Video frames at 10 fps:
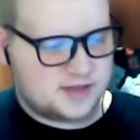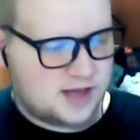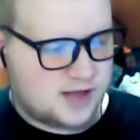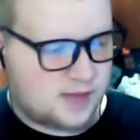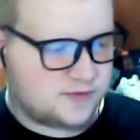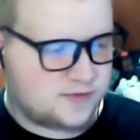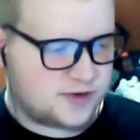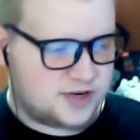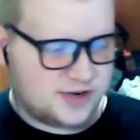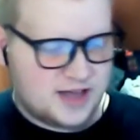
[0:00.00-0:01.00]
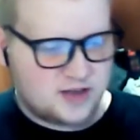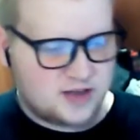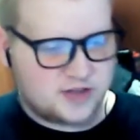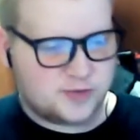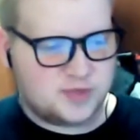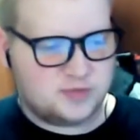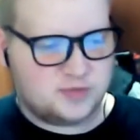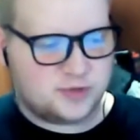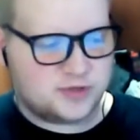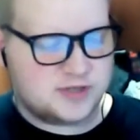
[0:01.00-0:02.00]
I'm for hearing out other
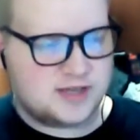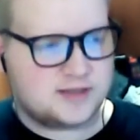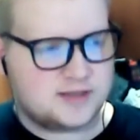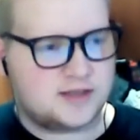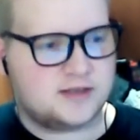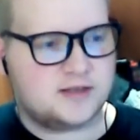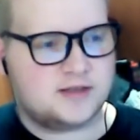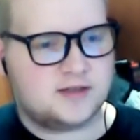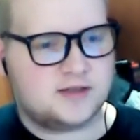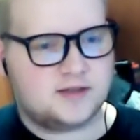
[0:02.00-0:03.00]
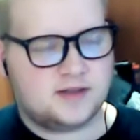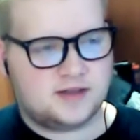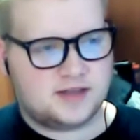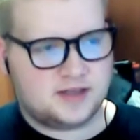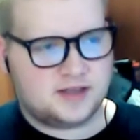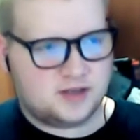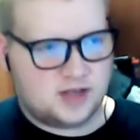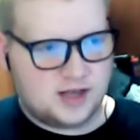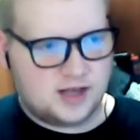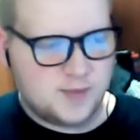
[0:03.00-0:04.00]
people, and then and like
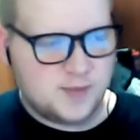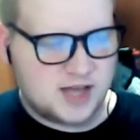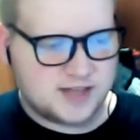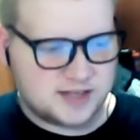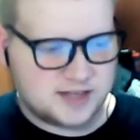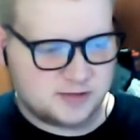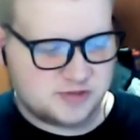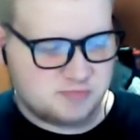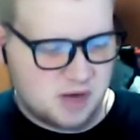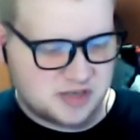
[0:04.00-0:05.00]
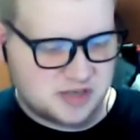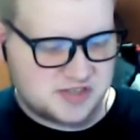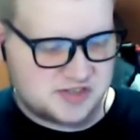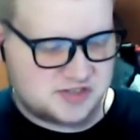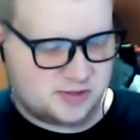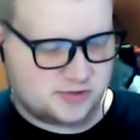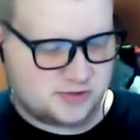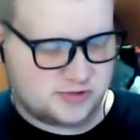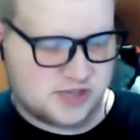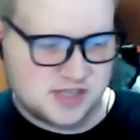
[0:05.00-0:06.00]
I'm not like those Marxist
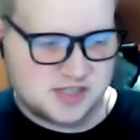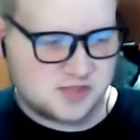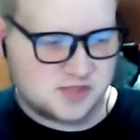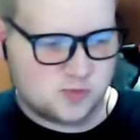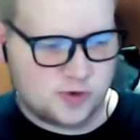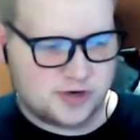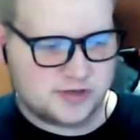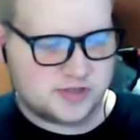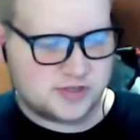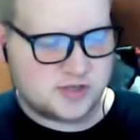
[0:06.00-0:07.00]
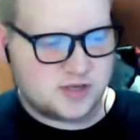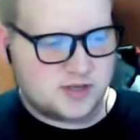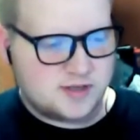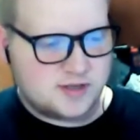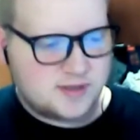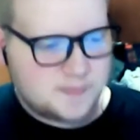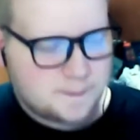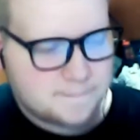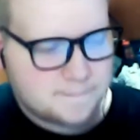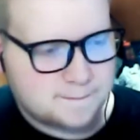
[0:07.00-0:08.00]
social justice warriors.
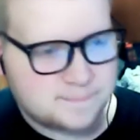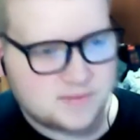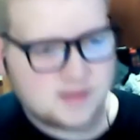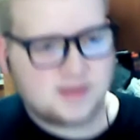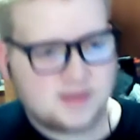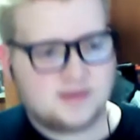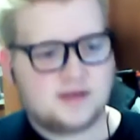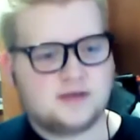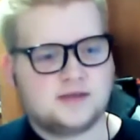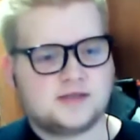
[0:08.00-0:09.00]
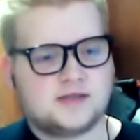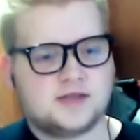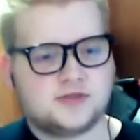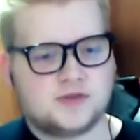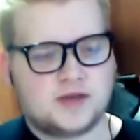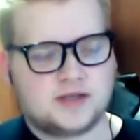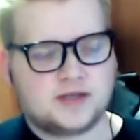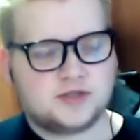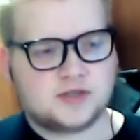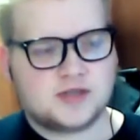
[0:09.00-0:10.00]
And then essentially like
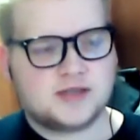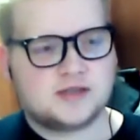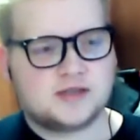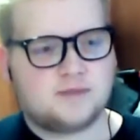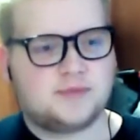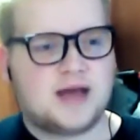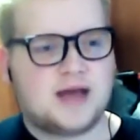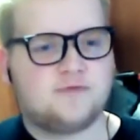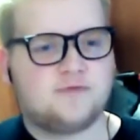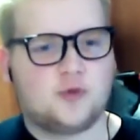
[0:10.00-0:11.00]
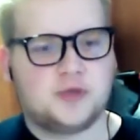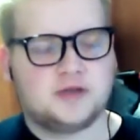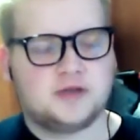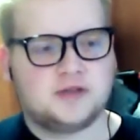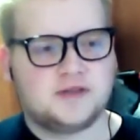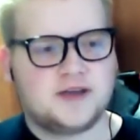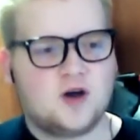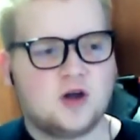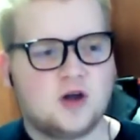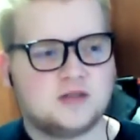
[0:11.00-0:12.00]
he just ends up platforming like
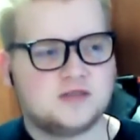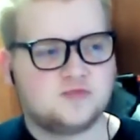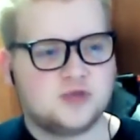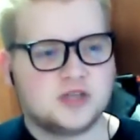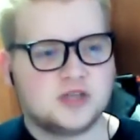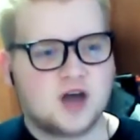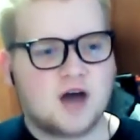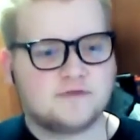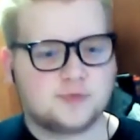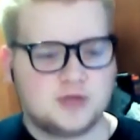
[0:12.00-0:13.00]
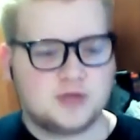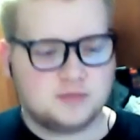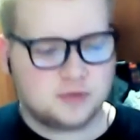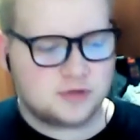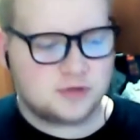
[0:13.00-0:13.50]
all these really awful people,